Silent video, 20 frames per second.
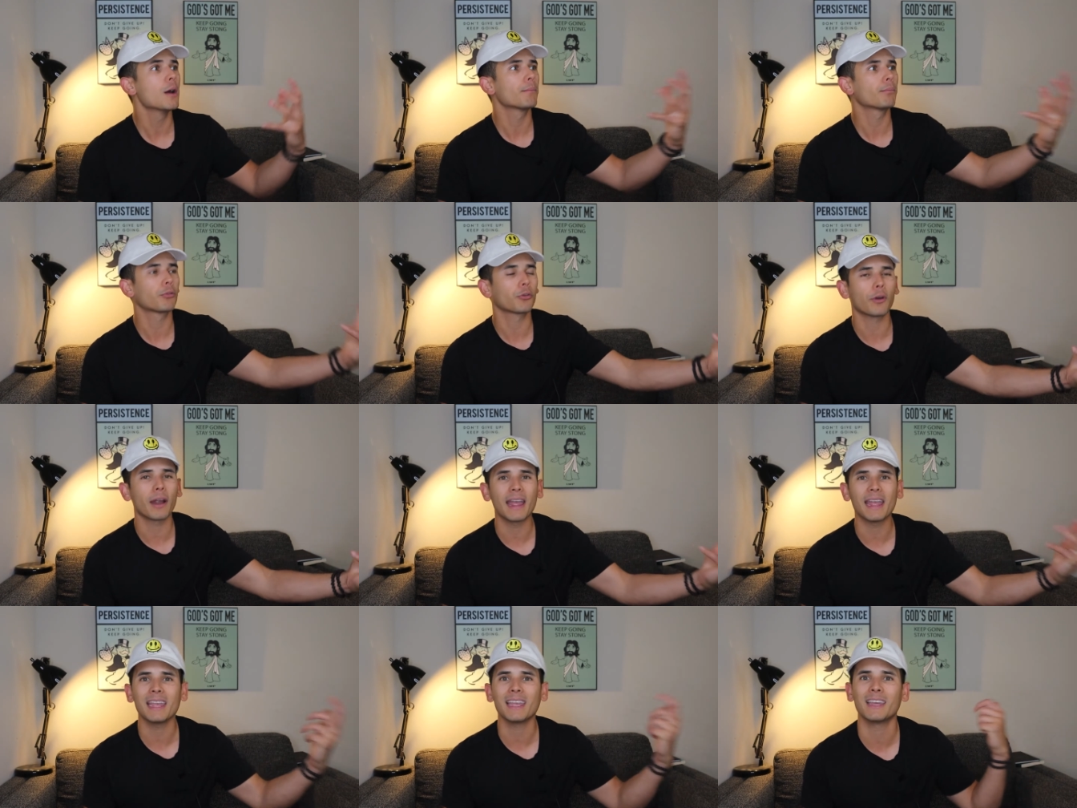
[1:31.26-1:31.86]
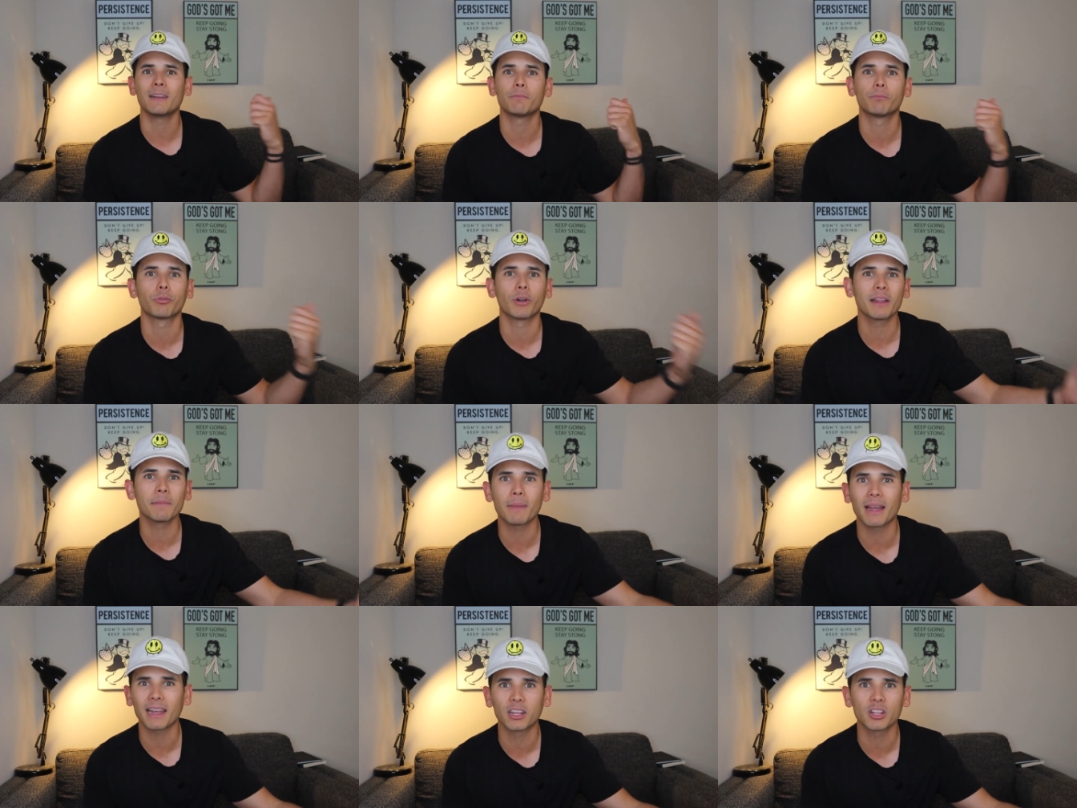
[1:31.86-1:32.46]
pray and
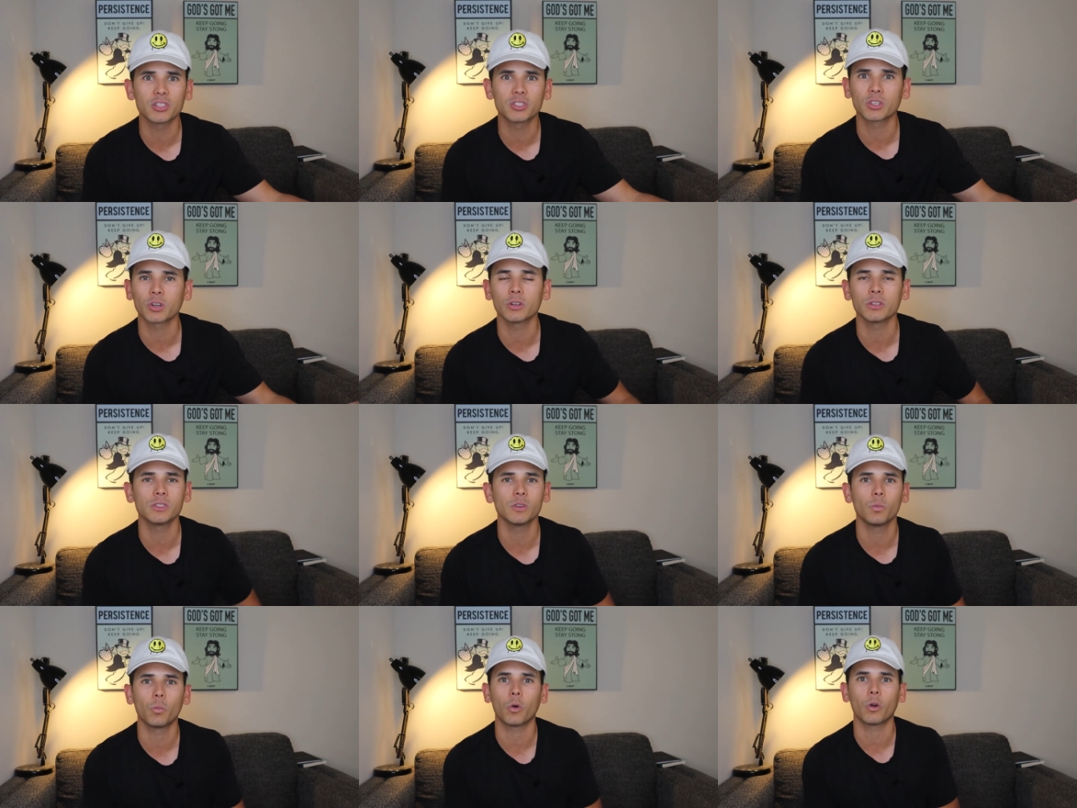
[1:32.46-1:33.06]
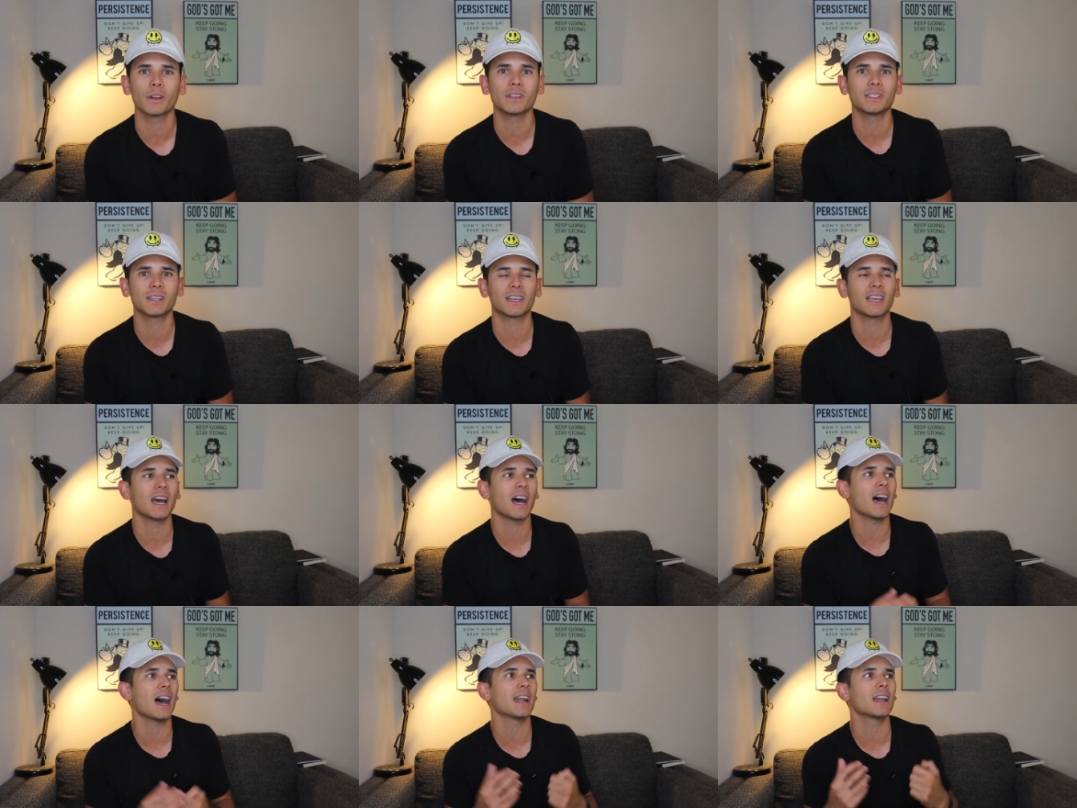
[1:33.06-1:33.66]
bring my concerns and worries to
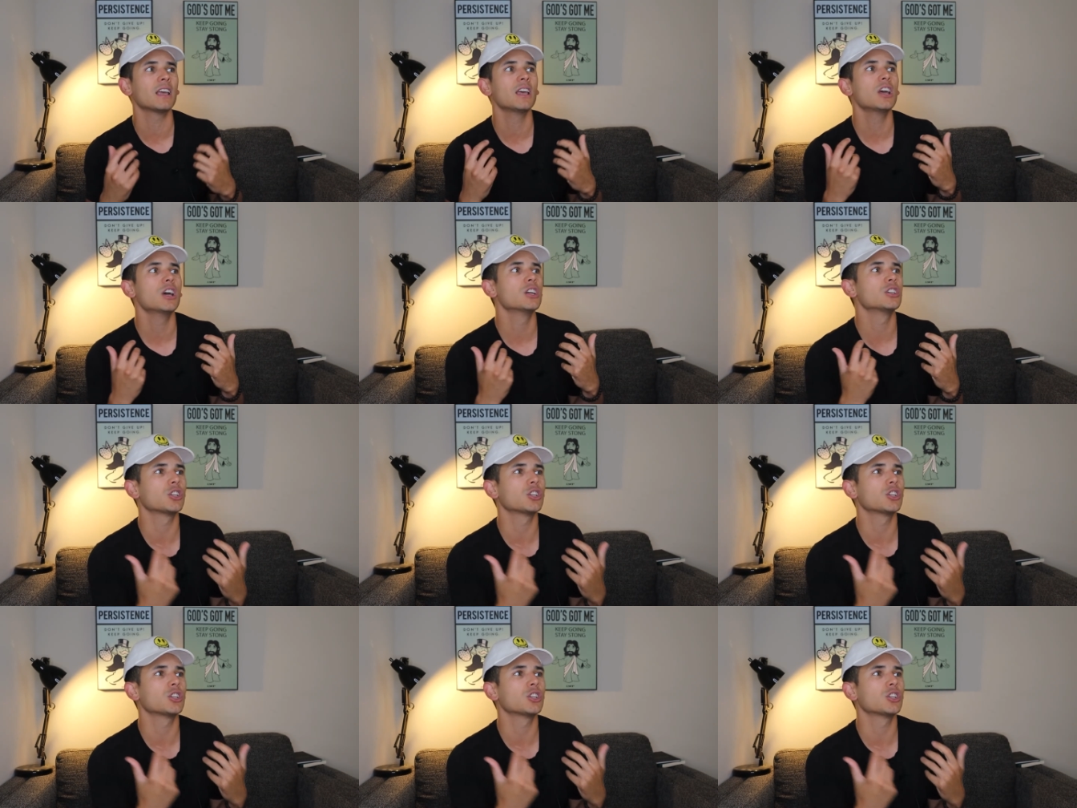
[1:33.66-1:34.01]
God,